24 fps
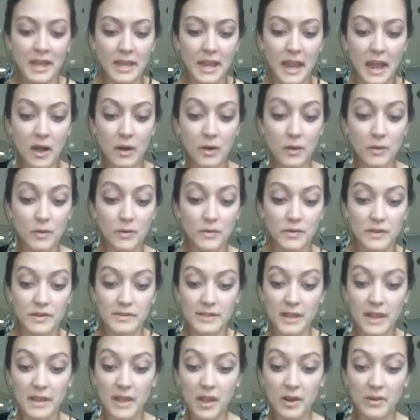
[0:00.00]
Now, the
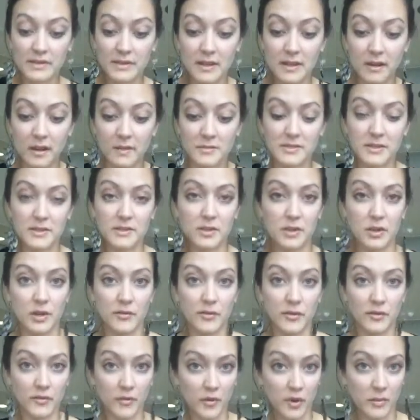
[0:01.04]
skincare set comes in 2
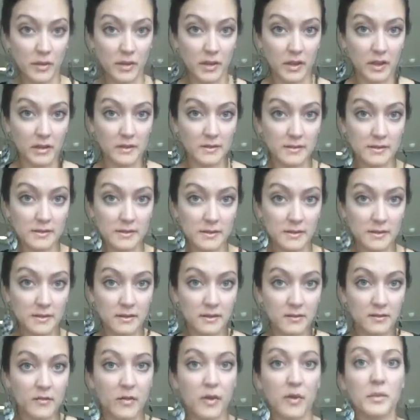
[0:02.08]
different formulas.
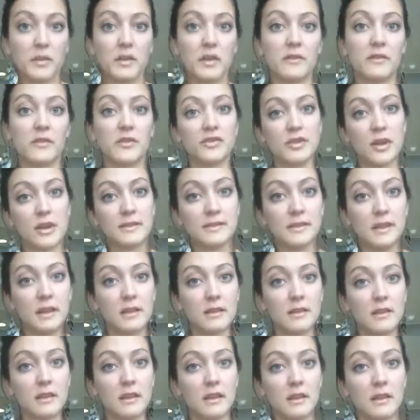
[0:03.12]
Formula for dry
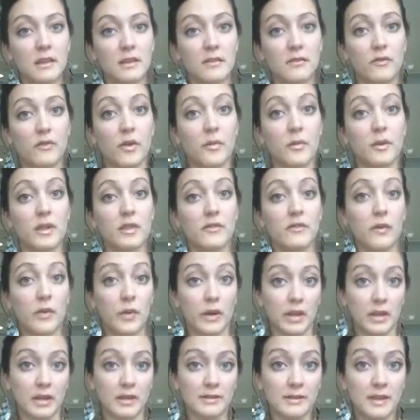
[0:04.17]
skin and formula for
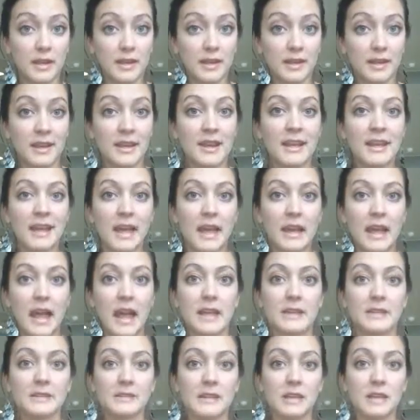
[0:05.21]
oily skin, and
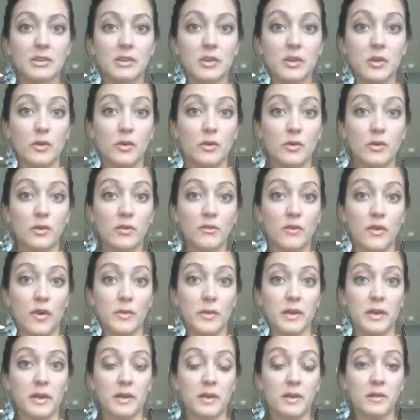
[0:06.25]
I sent you the
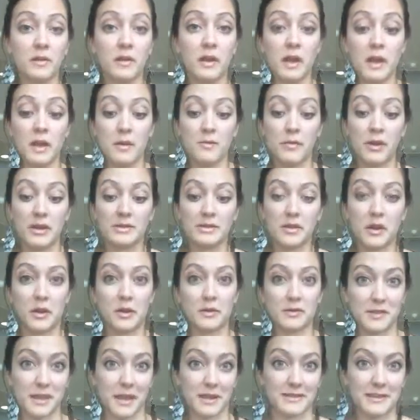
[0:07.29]
formula based on
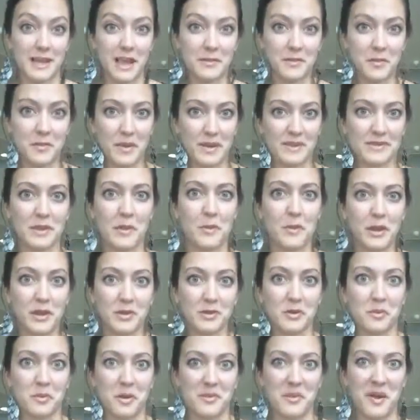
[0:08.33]
your skin type, based on what you
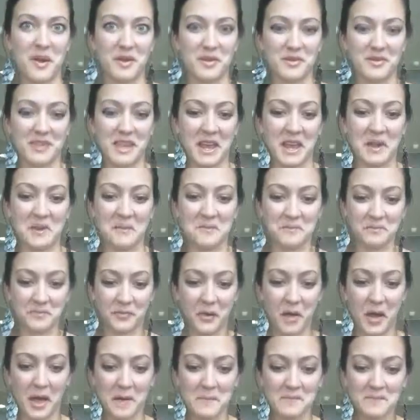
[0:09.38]
told me about your skin,
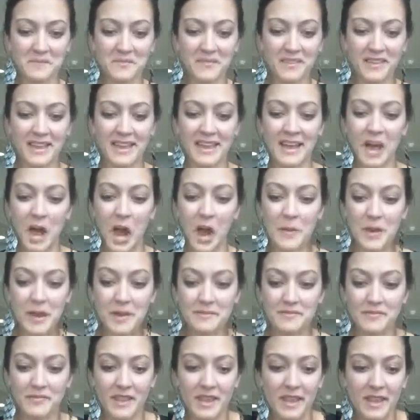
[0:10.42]
okay? All
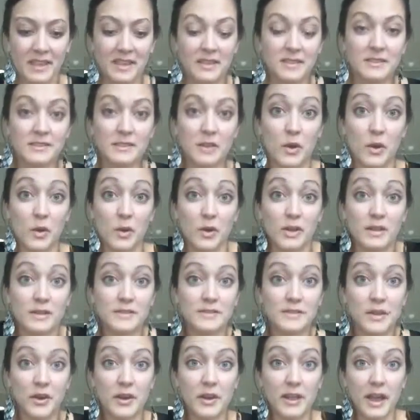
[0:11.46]
right, so
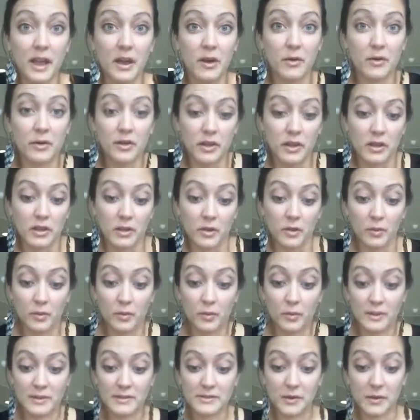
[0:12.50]
starting out, you'll
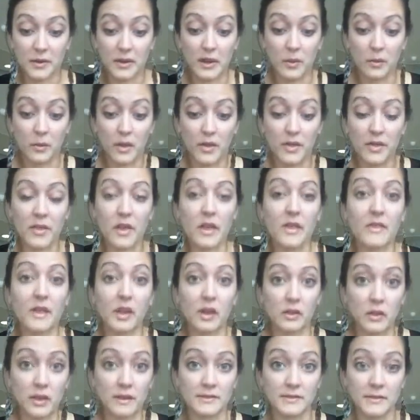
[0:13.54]
be starting with the
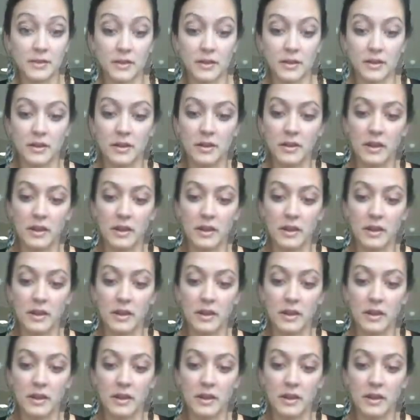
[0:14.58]
cleanser.